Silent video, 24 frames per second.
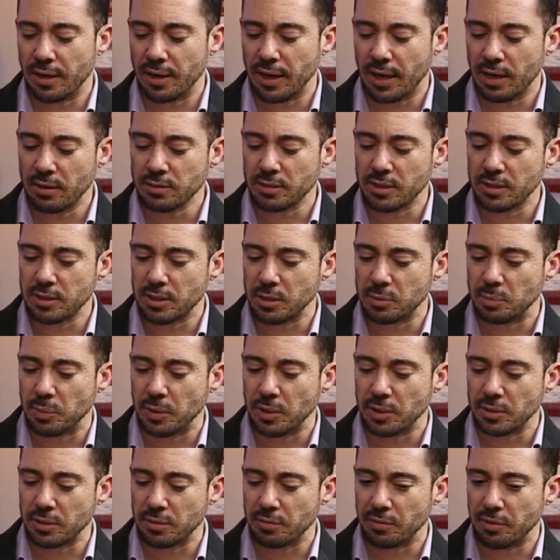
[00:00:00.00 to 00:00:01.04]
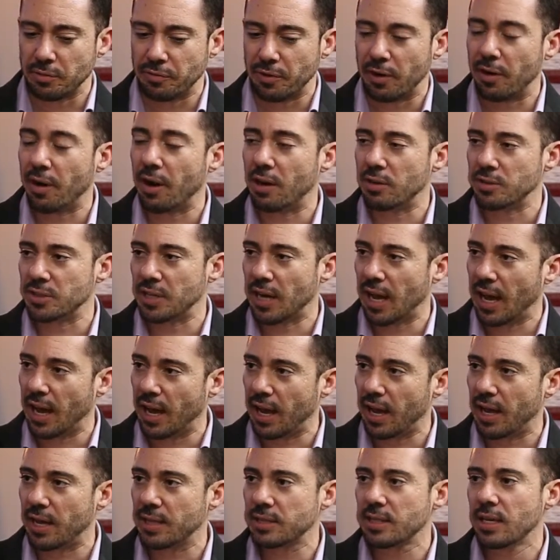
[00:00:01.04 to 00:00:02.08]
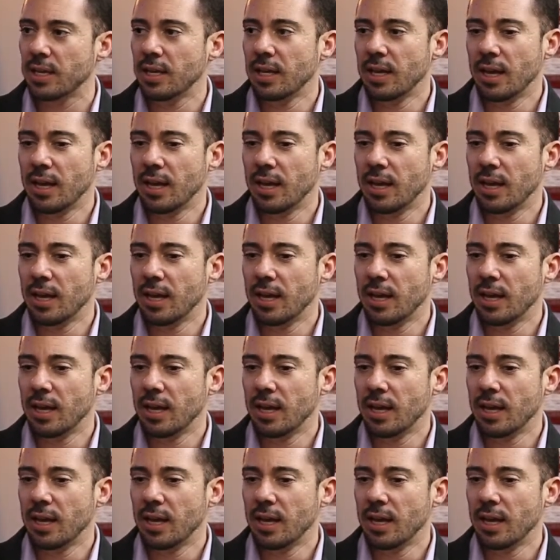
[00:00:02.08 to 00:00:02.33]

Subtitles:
houses, is because of the Fair Housing Act.